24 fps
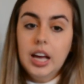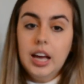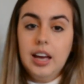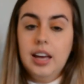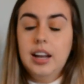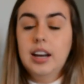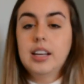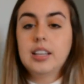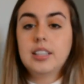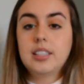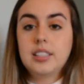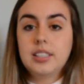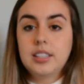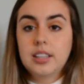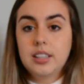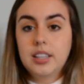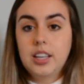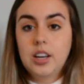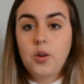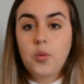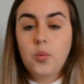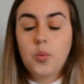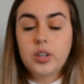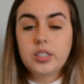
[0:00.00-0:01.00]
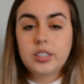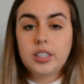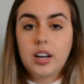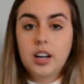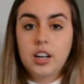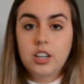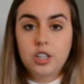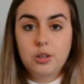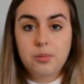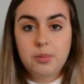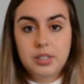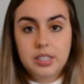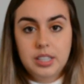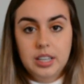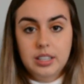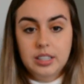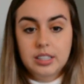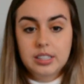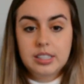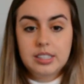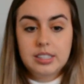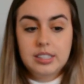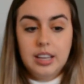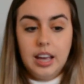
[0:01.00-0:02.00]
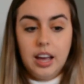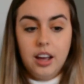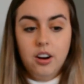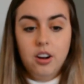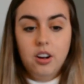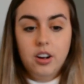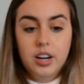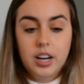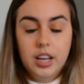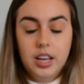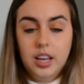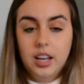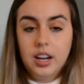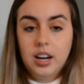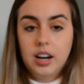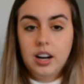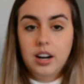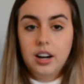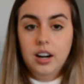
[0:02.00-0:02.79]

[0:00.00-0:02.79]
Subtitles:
and I still like wasn't 100% set on it.